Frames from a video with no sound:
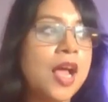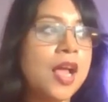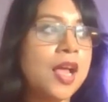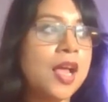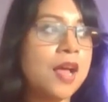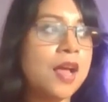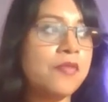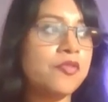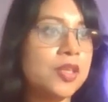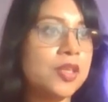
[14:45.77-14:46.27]
I
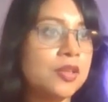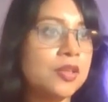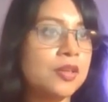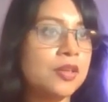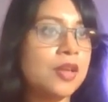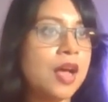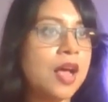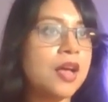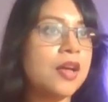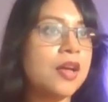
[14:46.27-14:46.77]
have
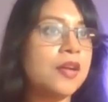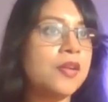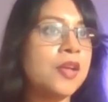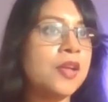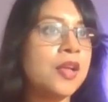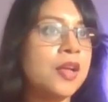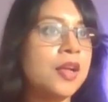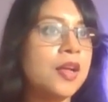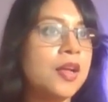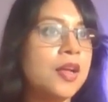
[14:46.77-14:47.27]
written a
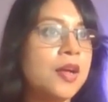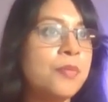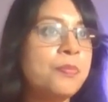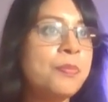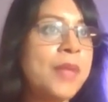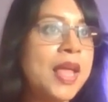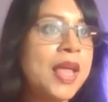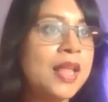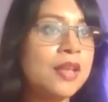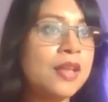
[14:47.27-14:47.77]

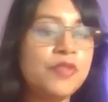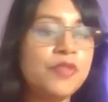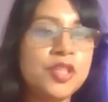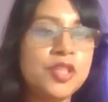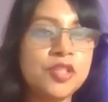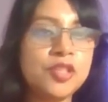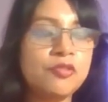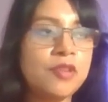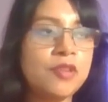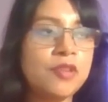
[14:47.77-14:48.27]
mail
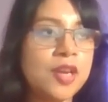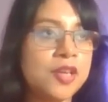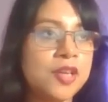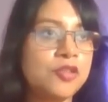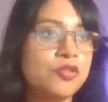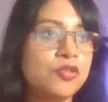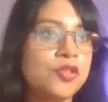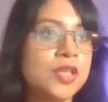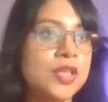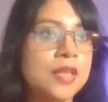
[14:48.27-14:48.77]
which is
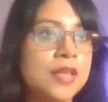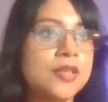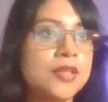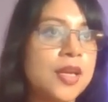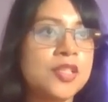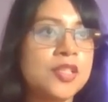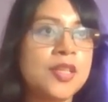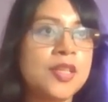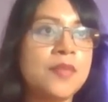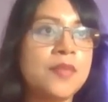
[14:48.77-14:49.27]
related to sales.
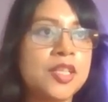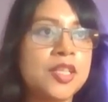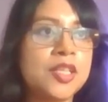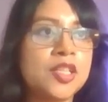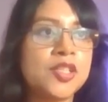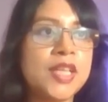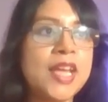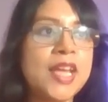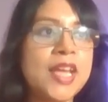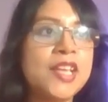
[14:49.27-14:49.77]
The
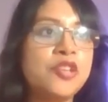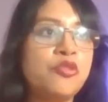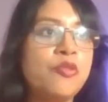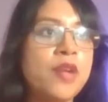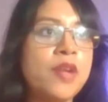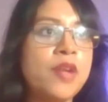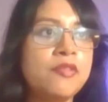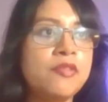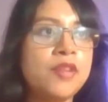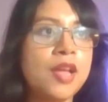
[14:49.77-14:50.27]
subject is
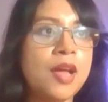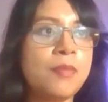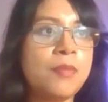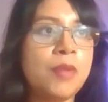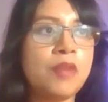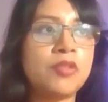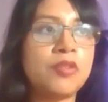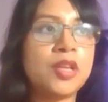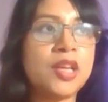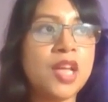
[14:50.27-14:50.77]
inquiry
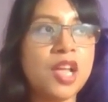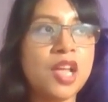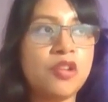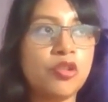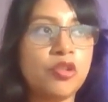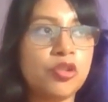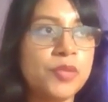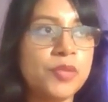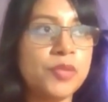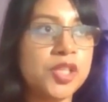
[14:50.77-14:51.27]
about the AI
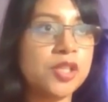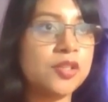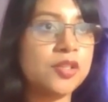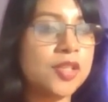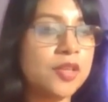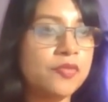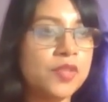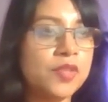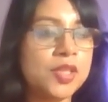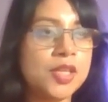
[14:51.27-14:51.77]
automation
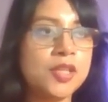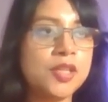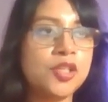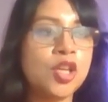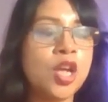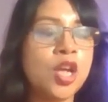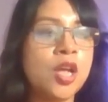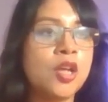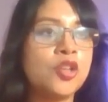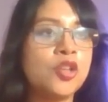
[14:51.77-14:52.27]
services.